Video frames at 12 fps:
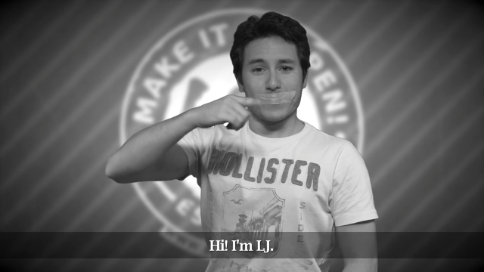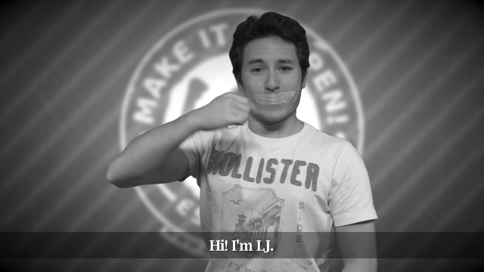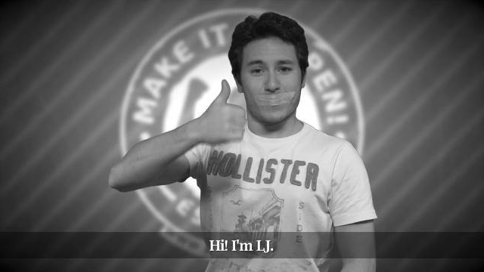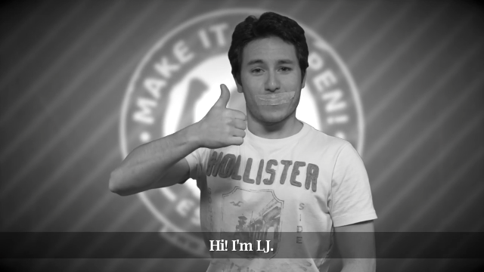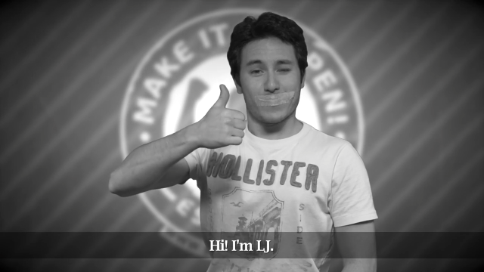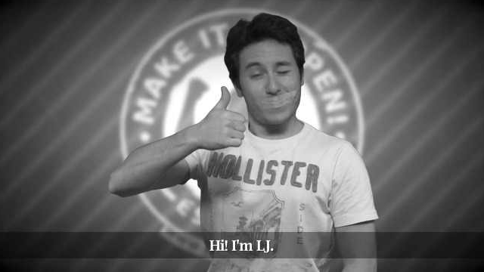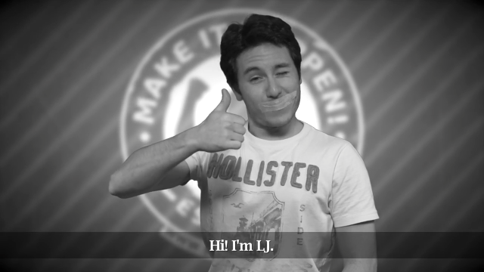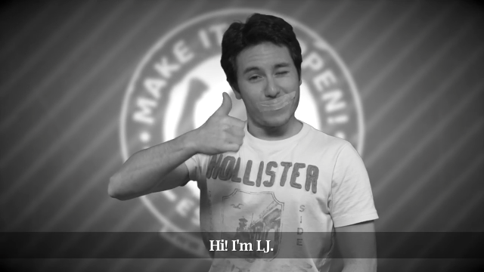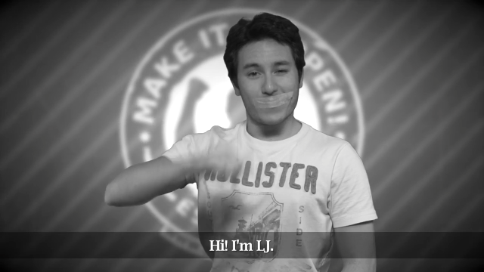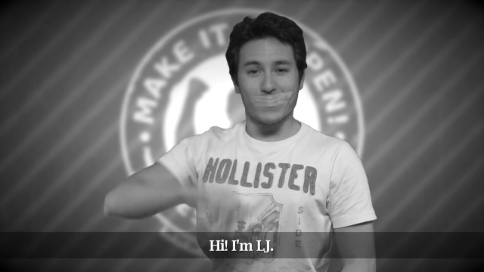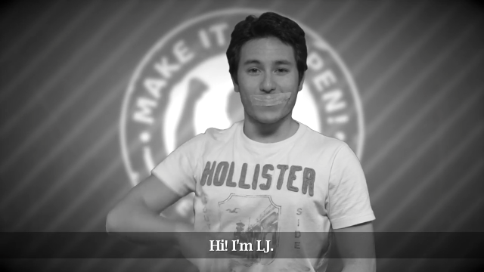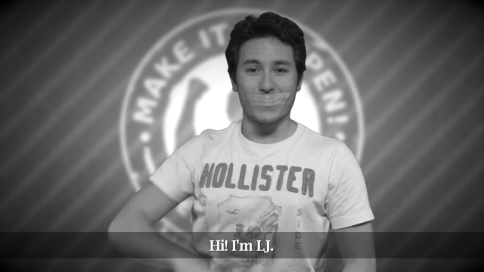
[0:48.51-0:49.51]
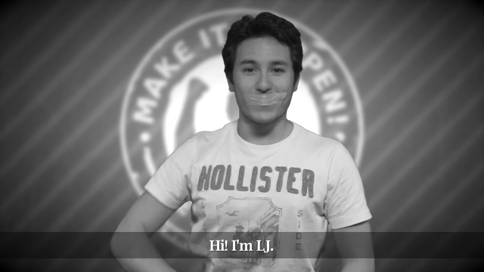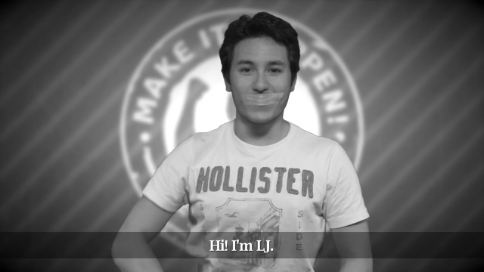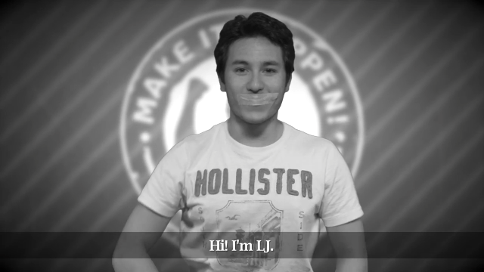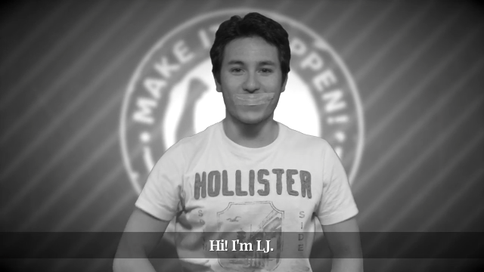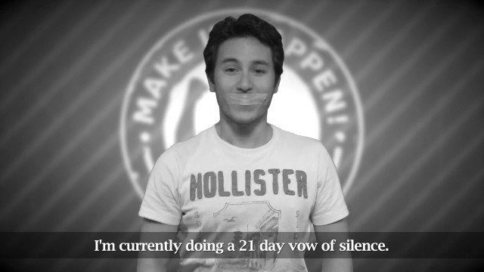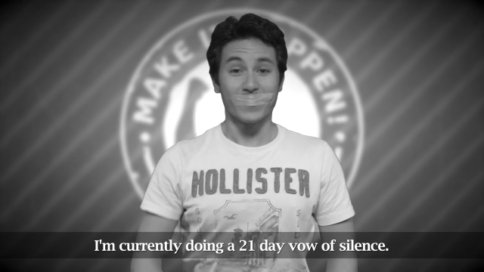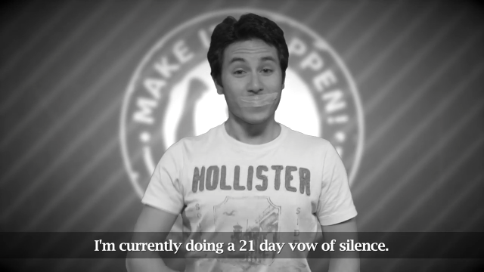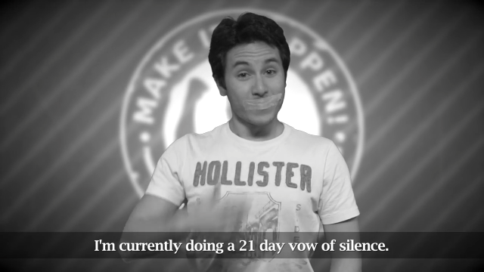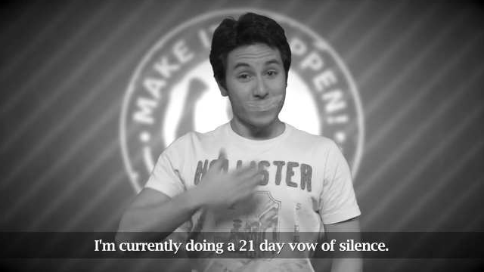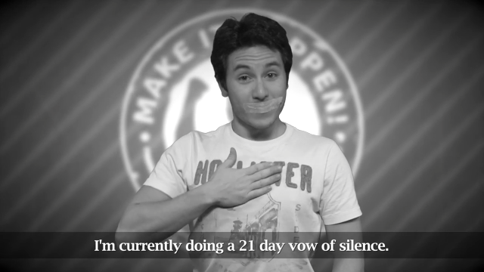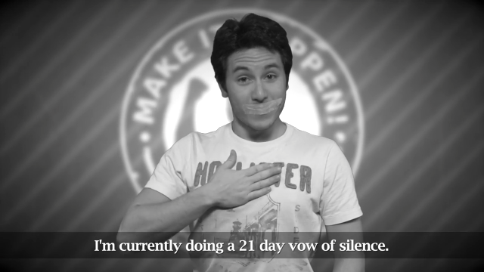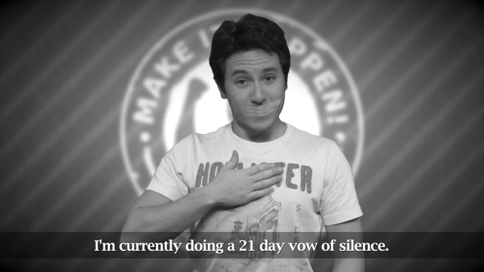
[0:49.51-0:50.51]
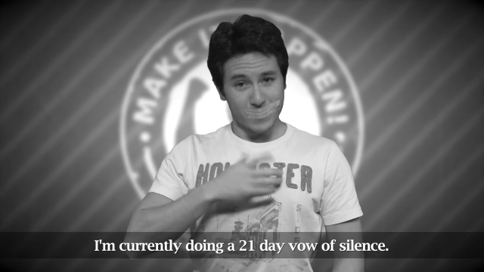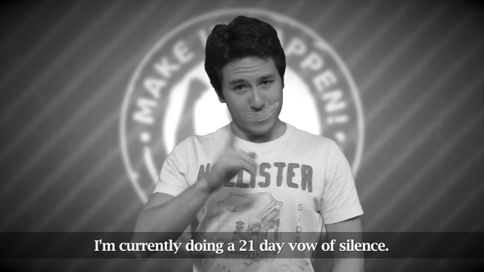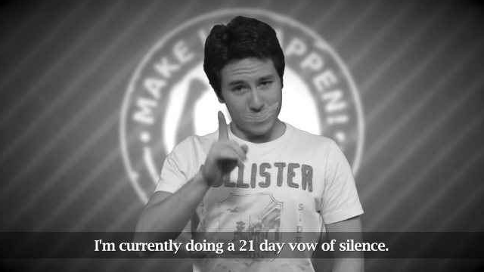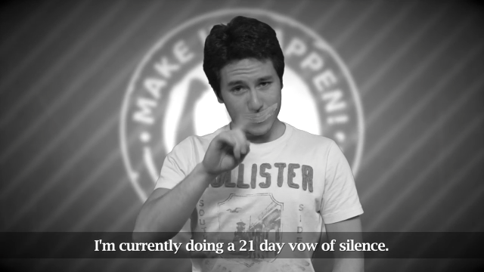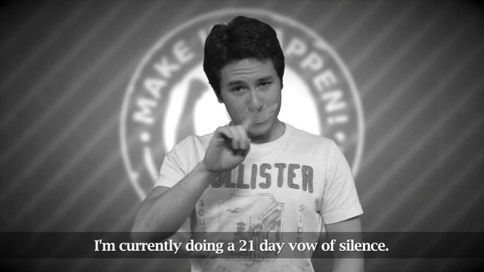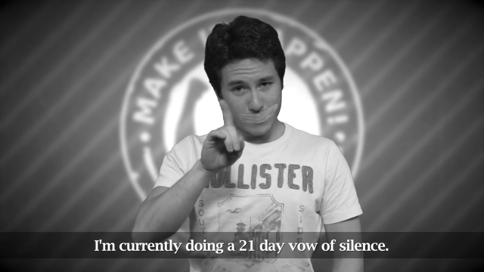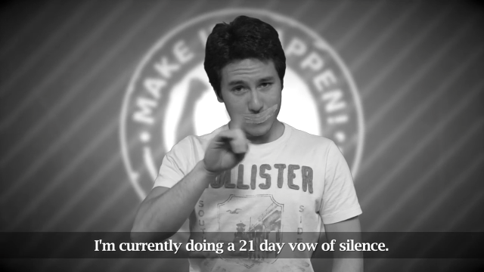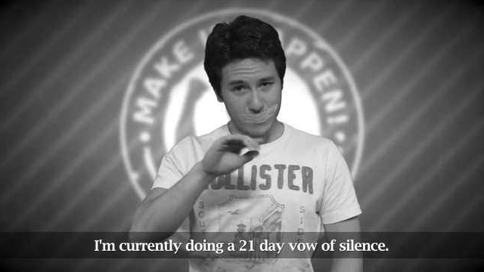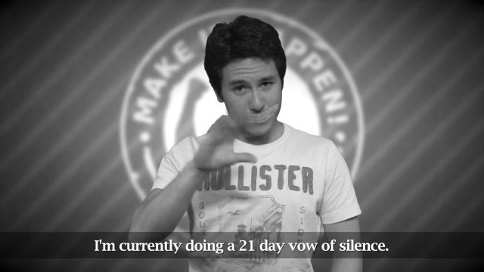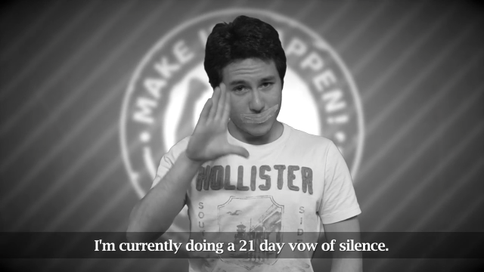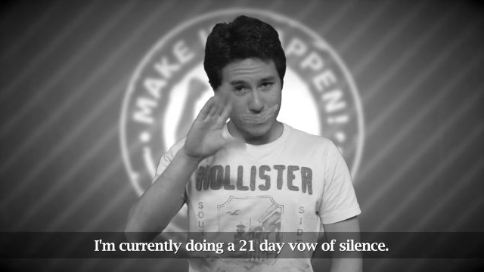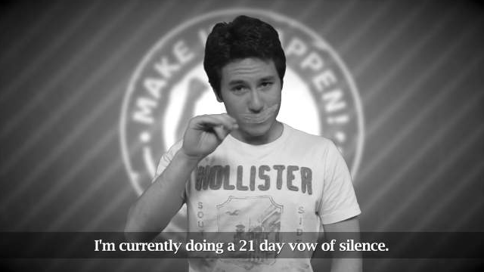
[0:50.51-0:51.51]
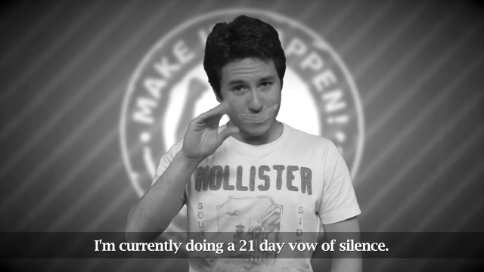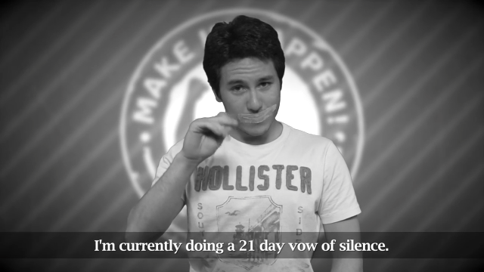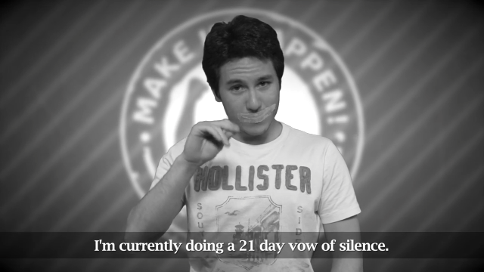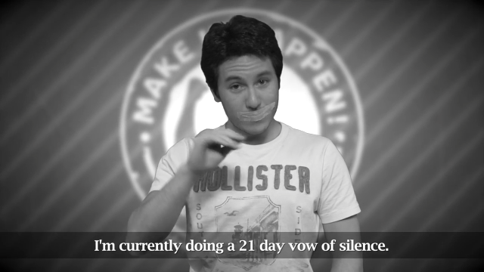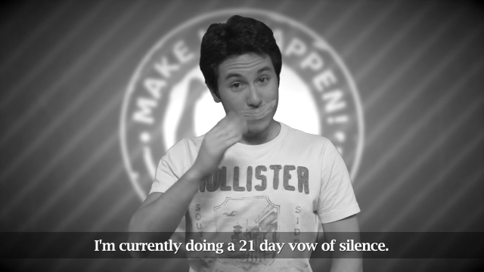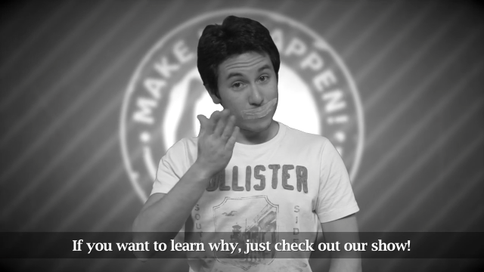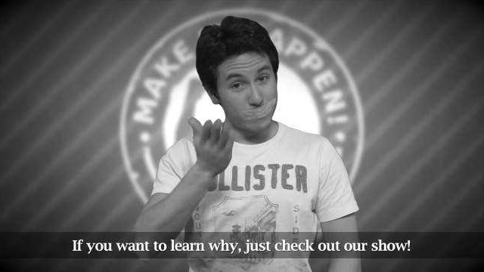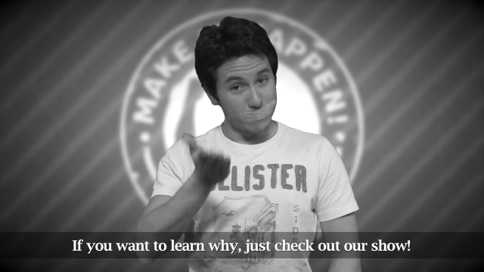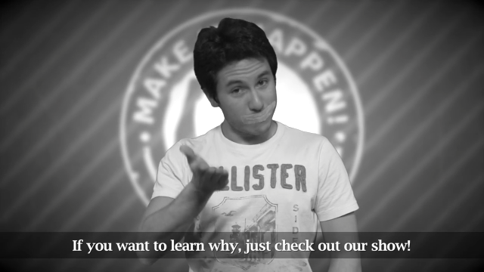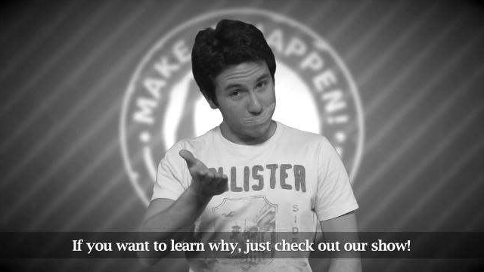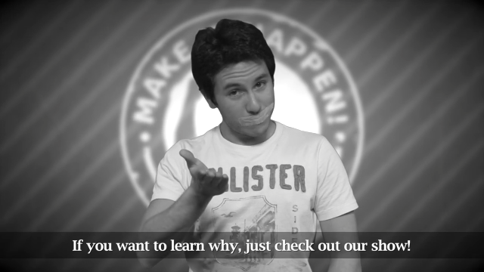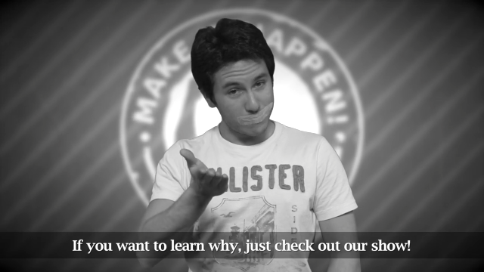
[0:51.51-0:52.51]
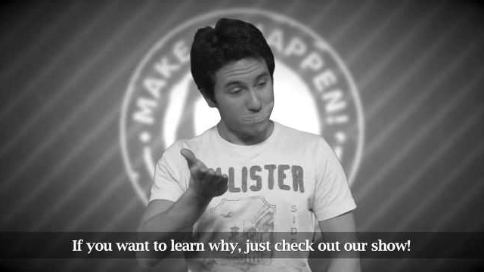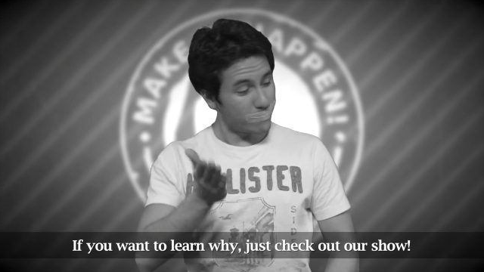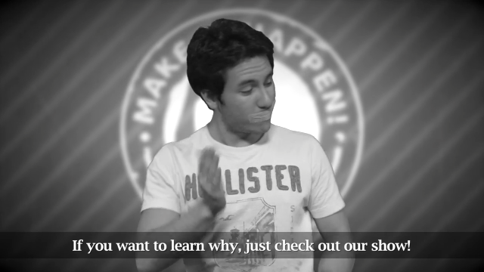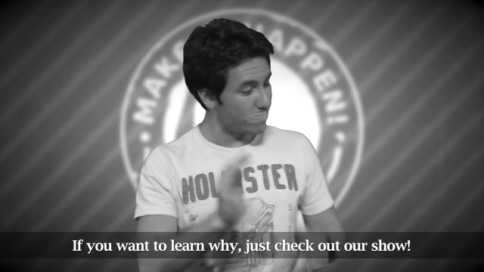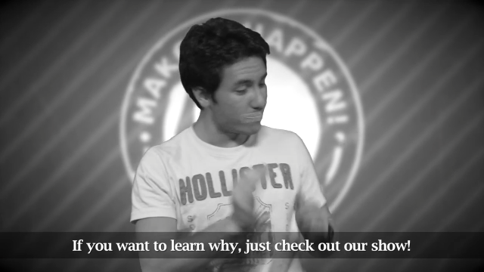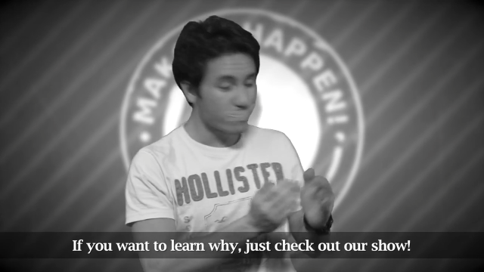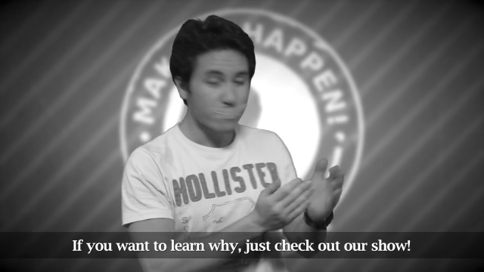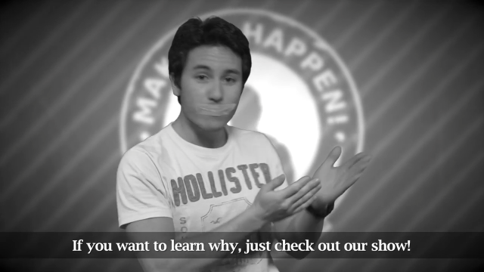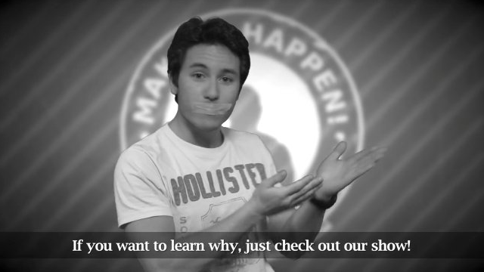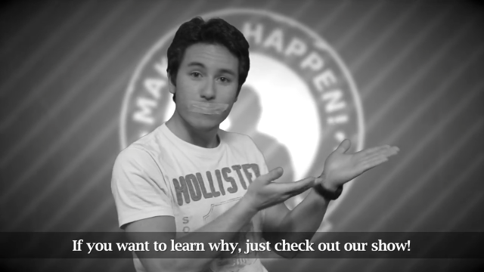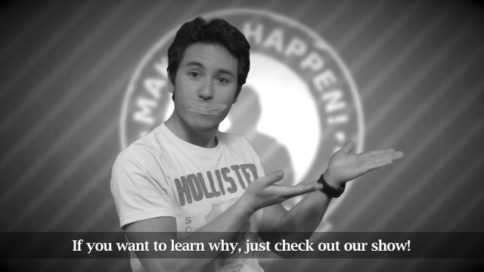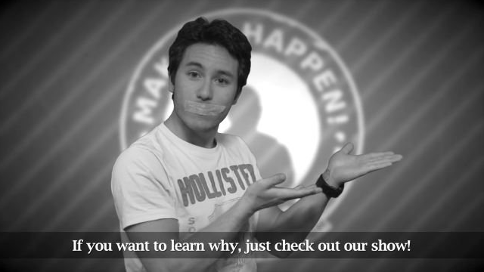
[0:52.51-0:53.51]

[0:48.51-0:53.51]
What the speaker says: Nobody speaks.